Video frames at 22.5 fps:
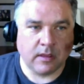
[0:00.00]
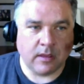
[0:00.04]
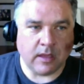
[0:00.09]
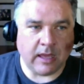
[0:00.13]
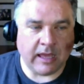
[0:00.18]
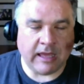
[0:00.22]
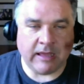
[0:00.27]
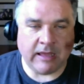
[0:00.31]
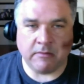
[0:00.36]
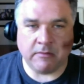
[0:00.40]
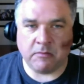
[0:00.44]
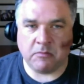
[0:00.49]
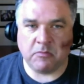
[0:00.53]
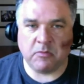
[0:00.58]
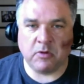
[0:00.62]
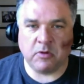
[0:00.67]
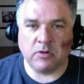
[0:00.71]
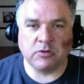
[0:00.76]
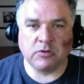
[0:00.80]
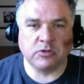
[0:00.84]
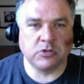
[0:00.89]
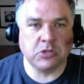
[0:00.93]
and
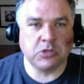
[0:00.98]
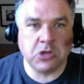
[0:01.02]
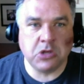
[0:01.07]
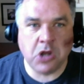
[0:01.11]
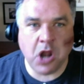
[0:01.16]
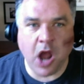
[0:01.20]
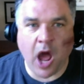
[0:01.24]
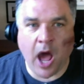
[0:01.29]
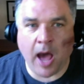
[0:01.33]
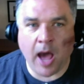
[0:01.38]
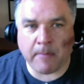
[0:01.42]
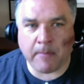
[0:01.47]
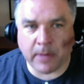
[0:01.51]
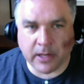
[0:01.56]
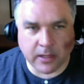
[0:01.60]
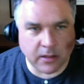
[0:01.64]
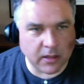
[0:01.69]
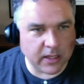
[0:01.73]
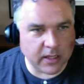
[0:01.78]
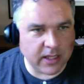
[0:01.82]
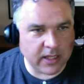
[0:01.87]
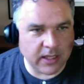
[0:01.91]

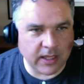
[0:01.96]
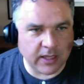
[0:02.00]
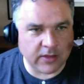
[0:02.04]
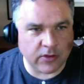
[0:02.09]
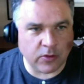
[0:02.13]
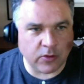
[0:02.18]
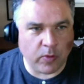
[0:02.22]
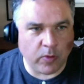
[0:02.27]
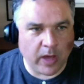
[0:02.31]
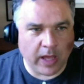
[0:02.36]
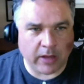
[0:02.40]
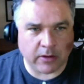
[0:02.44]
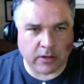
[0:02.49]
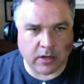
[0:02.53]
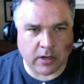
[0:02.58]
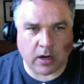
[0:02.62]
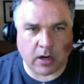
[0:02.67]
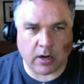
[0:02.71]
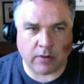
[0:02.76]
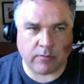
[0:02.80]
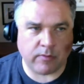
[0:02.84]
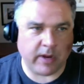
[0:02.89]
nominally in the wild
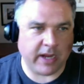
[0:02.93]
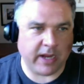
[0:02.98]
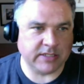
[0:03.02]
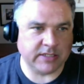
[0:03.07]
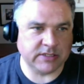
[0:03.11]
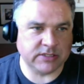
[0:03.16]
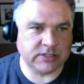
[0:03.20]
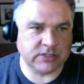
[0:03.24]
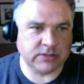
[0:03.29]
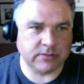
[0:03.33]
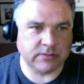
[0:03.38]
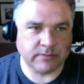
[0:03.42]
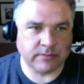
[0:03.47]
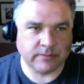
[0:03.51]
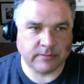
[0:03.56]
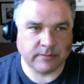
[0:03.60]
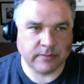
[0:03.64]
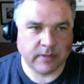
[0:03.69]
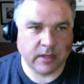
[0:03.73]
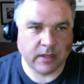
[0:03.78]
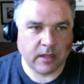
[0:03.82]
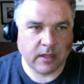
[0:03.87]
card race.
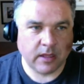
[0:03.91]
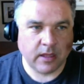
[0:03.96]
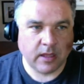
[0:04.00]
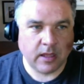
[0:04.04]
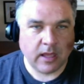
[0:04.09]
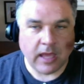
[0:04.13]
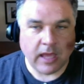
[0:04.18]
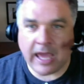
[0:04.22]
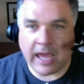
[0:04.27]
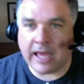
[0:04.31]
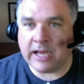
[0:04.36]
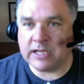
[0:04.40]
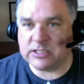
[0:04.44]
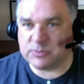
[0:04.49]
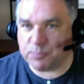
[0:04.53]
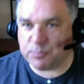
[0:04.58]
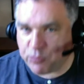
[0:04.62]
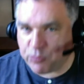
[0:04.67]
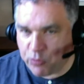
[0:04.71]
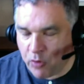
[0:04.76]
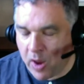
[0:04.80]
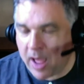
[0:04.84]
And it's
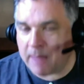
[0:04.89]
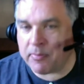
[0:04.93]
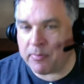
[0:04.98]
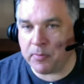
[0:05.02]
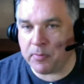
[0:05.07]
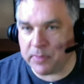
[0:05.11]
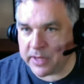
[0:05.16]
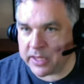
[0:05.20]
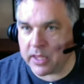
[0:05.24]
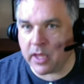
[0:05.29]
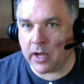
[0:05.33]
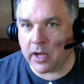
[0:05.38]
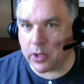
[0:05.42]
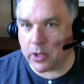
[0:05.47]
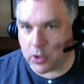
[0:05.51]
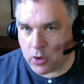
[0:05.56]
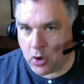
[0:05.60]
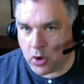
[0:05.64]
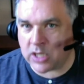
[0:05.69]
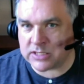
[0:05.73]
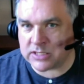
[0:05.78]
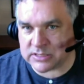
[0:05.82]
probably going to
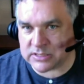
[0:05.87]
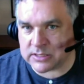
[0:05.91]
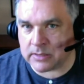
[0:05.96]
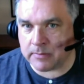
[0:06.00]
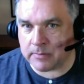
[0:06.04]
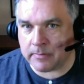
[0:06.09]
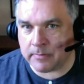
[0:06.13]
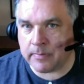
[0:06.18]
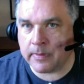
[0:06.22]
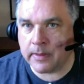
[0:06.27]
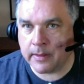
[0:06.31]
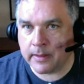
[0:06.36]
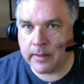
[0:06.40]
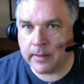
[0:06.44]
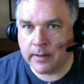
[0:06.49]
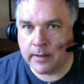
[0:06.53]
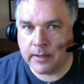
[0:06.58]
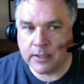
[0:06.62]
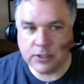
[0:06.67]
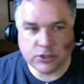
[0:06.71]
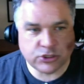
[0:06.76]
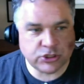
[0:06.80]
cost him
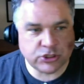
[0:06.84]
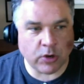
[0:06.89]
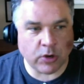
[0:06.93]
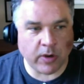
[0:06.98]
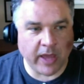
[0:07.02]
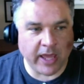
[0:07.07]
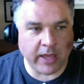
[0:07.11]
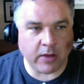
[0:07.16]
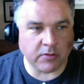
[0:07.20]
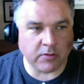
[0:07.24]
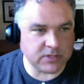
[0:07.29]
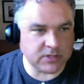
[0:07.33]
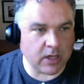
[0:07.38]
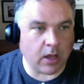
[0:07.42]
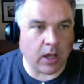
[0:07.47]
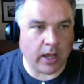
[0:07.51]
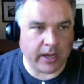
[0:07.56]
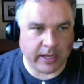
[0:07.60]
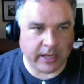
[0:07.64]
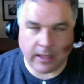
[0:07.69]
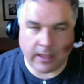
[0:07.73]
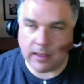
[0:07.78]
Shohei
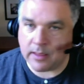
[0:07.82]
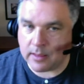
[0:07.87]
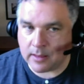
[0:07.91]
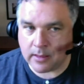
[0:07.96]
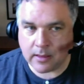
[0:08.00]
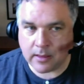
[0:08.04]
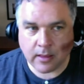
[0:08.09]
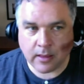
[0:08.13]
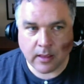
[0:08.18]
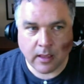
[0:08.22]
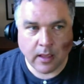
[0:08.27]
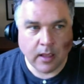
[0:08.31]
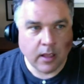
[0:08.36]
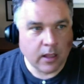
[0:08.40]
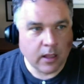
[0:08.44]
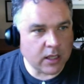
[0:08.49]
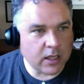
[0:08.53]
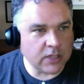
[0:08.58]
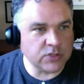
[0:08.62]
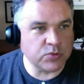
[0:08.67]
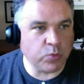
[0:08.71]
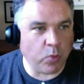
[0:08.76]
Ohtani.
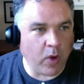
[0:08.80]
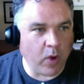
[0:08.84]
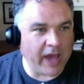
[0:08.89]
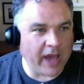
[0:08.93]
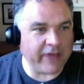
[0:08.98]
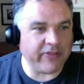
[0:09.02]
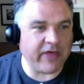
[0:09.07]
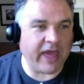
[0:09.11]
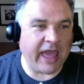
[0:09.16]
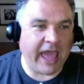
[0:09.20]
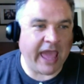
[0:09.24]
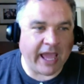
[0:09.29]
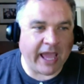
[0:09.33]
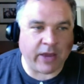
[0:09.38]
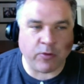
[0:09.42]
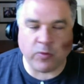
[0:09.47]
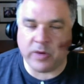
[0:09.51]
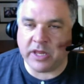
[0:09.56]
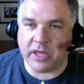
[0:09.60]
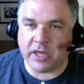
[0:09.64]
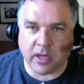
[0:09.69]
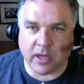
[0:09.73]
Because why the heck
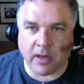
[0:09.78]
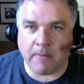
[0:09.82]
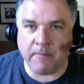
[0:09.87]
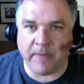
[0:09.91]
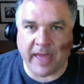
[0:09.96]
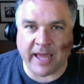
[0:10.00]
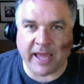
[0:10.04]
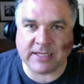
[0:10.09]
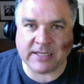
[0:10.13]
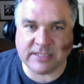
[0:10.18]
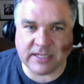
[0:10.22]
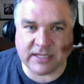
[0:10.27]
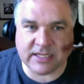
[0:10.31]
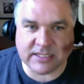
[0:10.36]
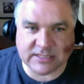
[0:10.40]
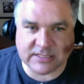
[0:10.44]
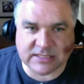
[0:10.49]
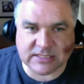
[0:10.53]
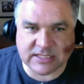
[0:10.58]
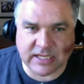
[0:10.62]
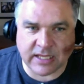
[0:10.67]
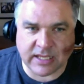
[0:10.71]
would he come back to
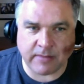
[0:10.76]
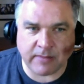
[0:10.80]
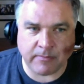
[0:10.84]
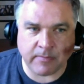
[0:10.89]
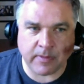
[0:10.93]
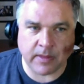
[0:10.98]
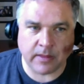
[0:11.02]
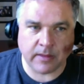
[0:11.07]
this team?